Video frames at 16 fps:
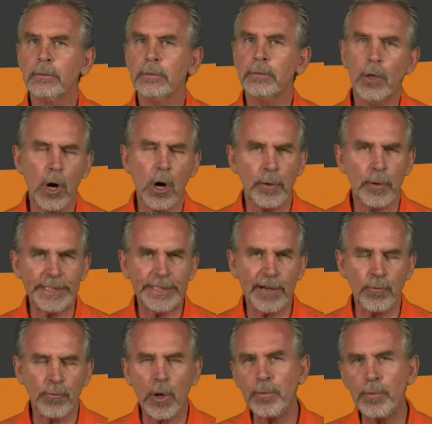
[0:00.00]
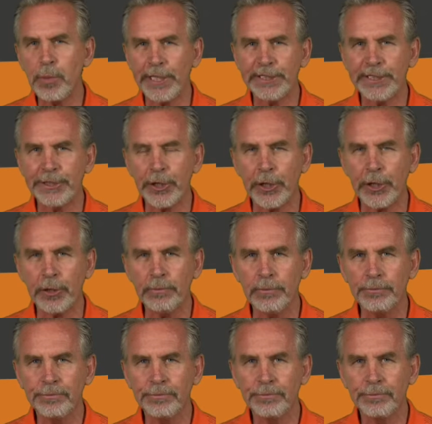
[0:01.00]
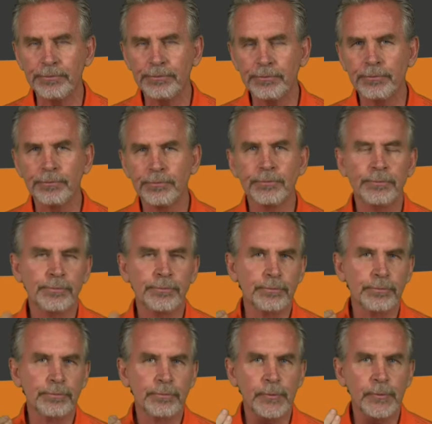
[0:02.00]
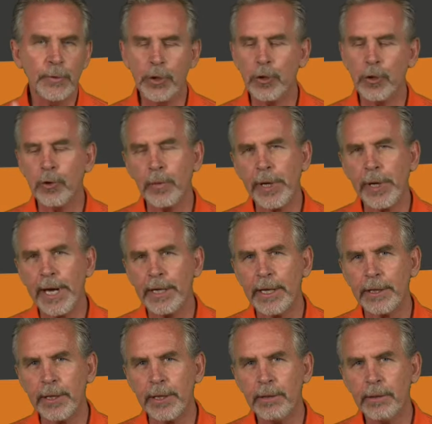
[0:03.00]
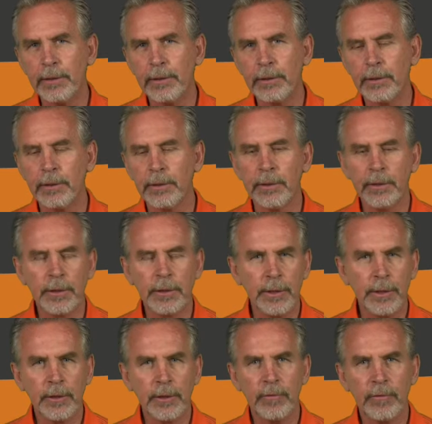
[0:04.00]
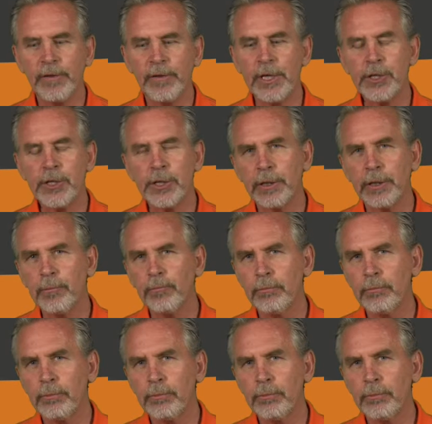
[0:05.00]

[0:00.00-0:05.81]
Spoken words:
always have one place to go, current reality, vision,